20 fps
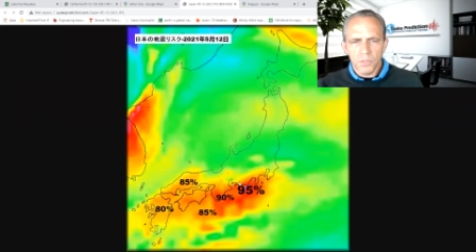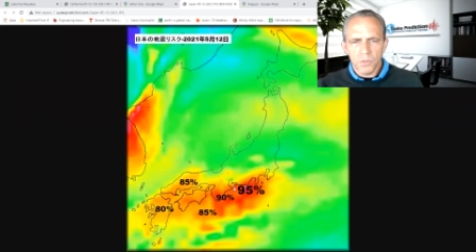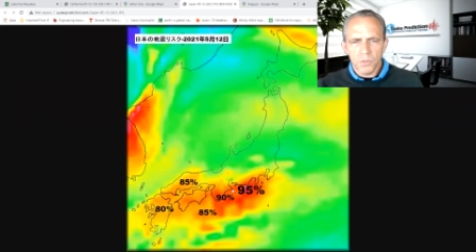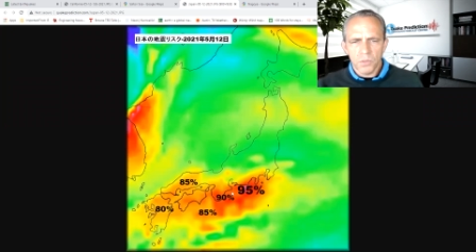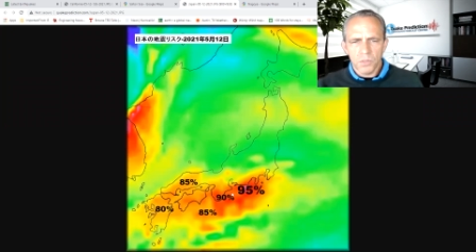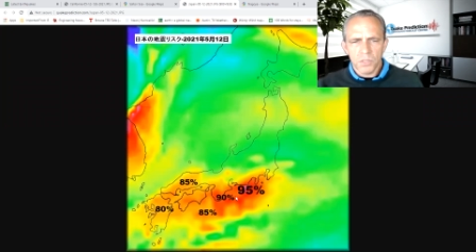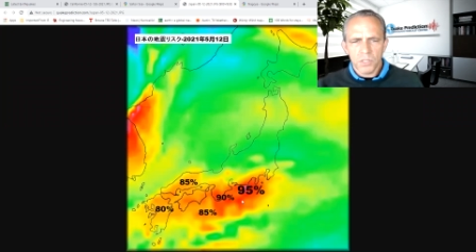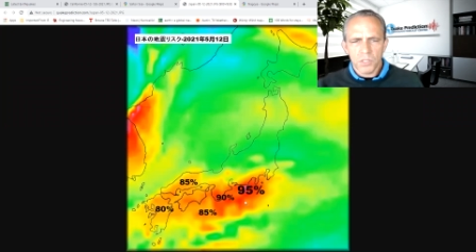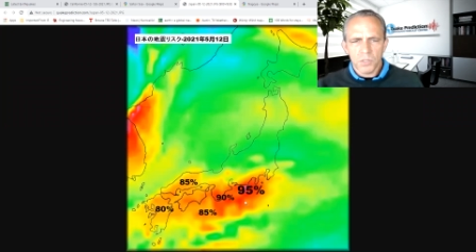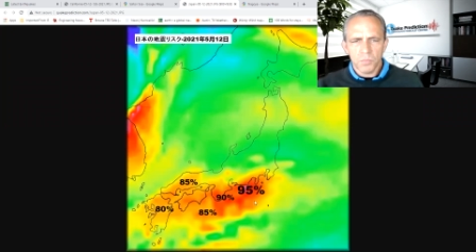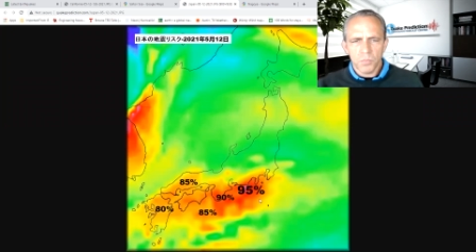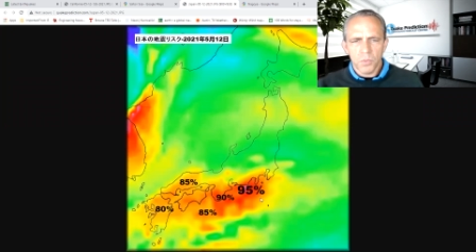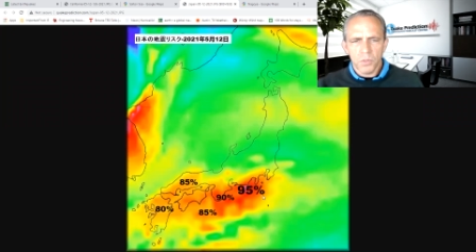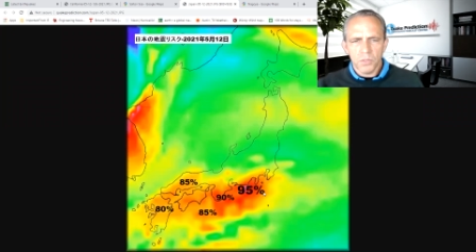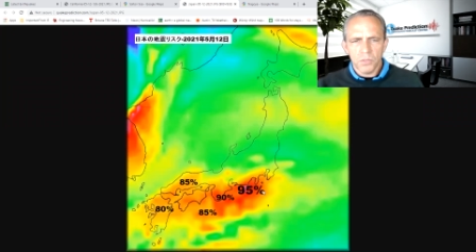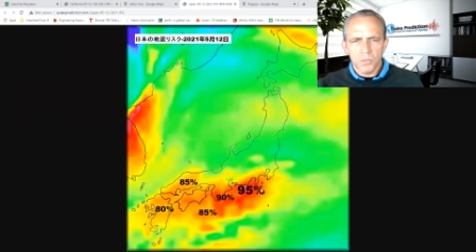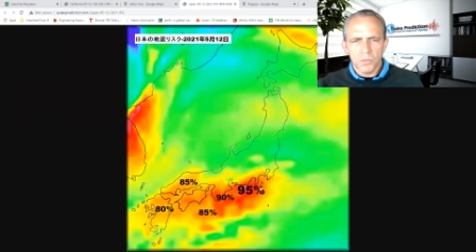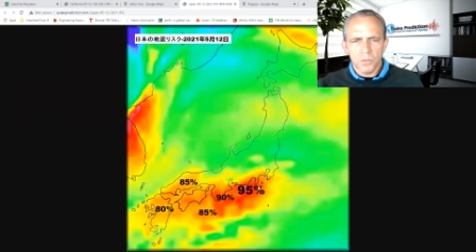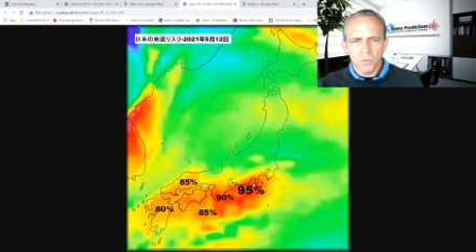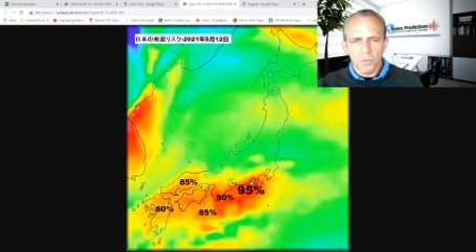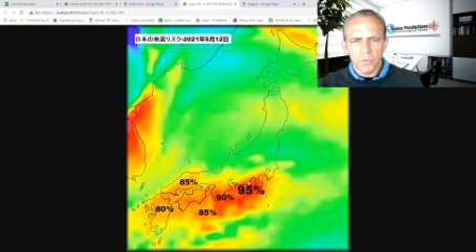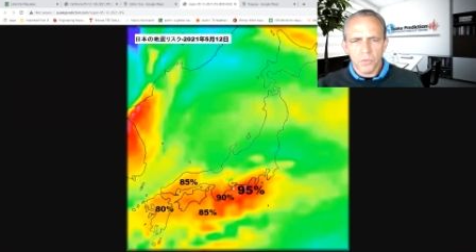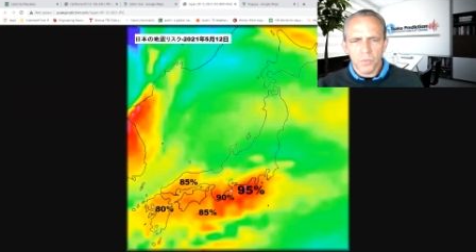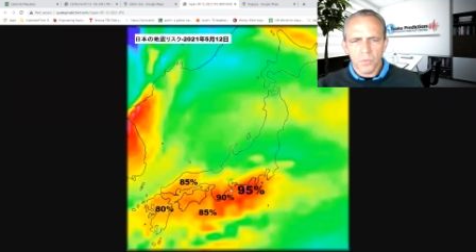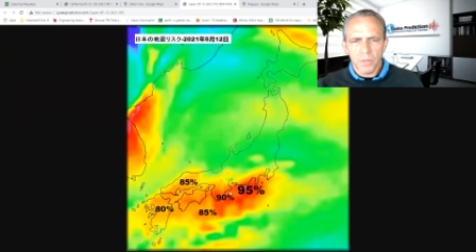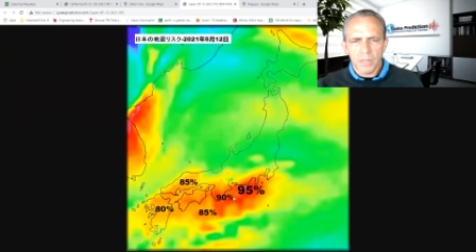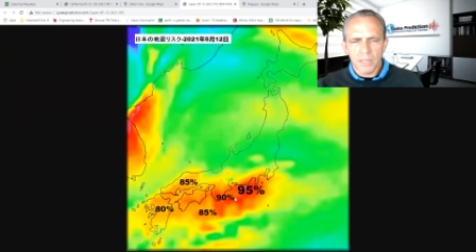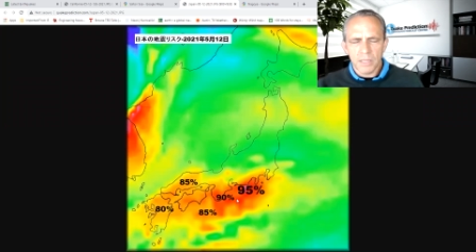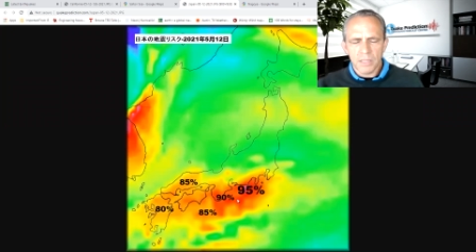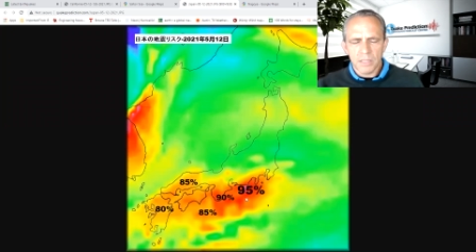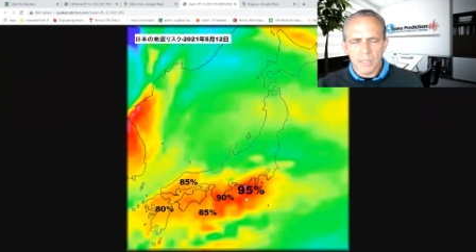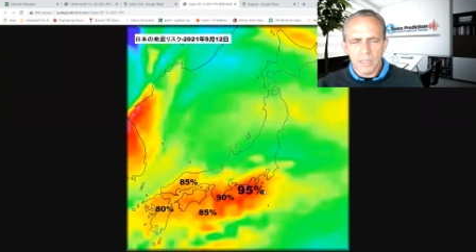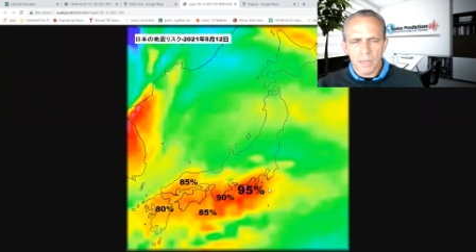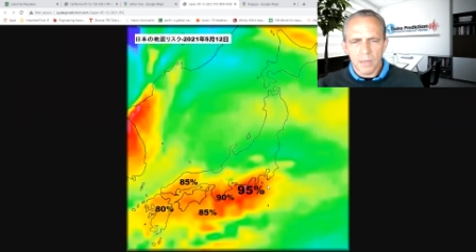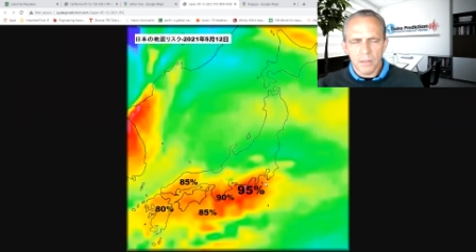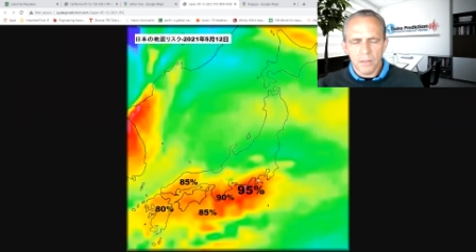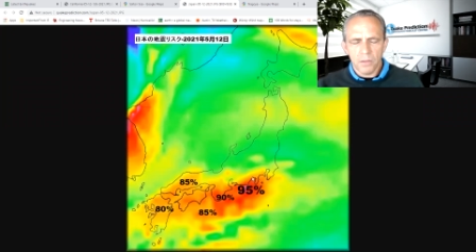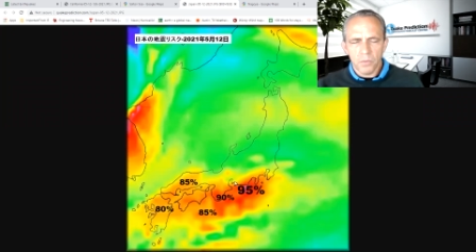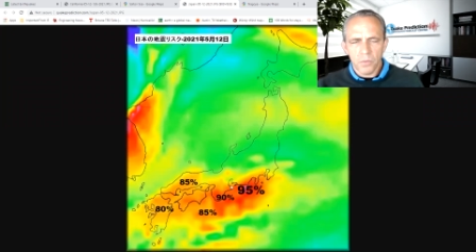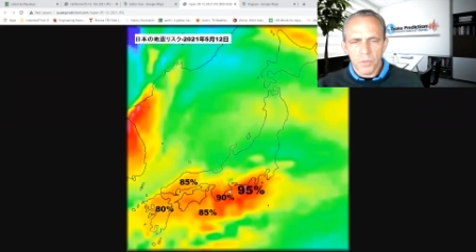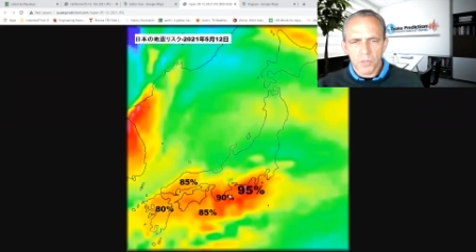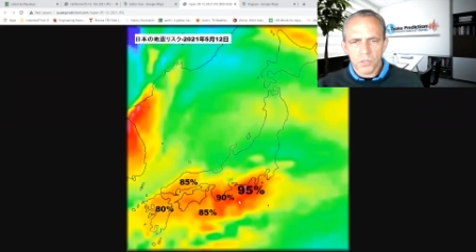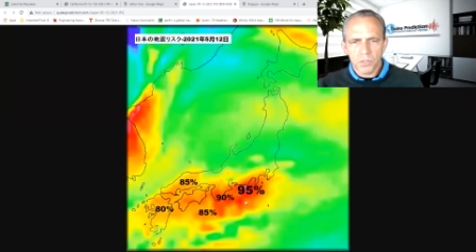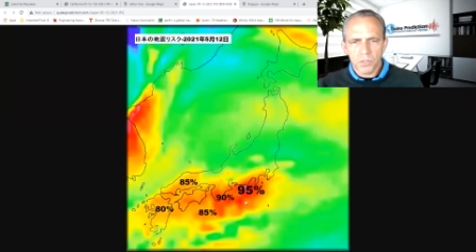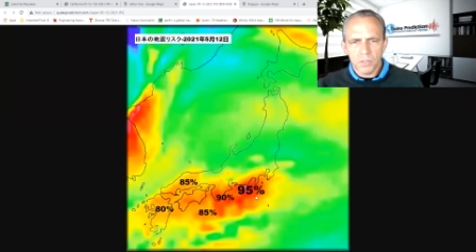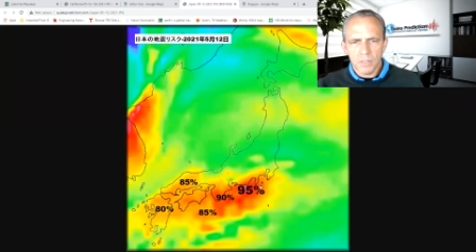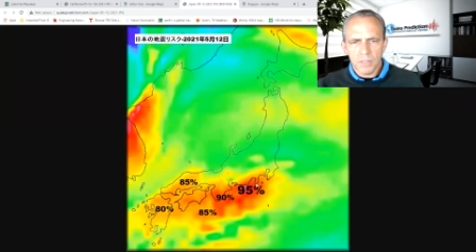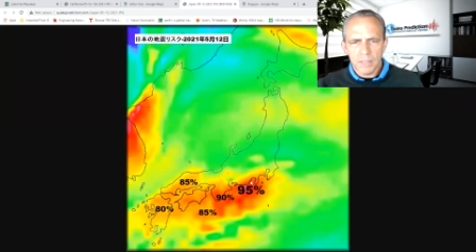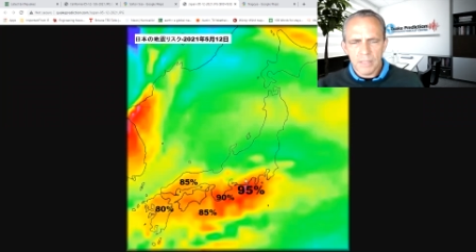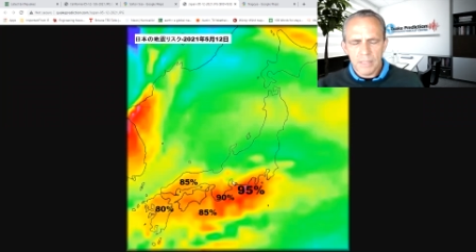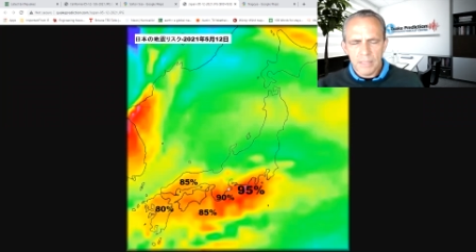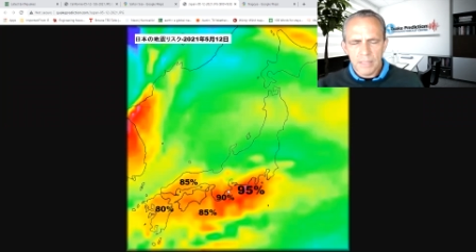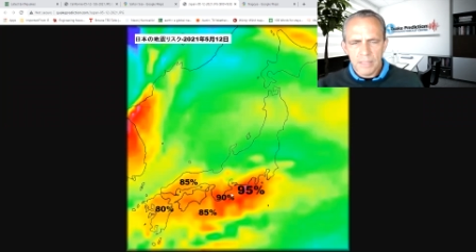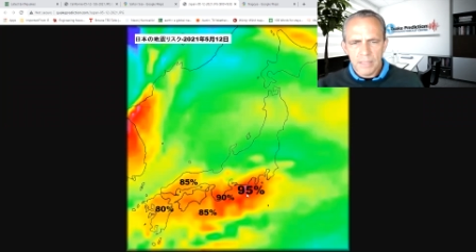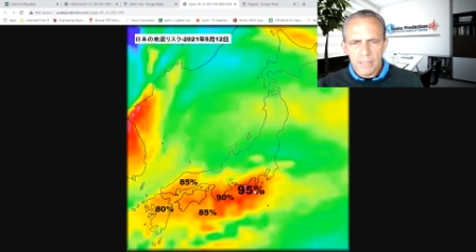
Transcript: 6.0 earthquake is not out of the question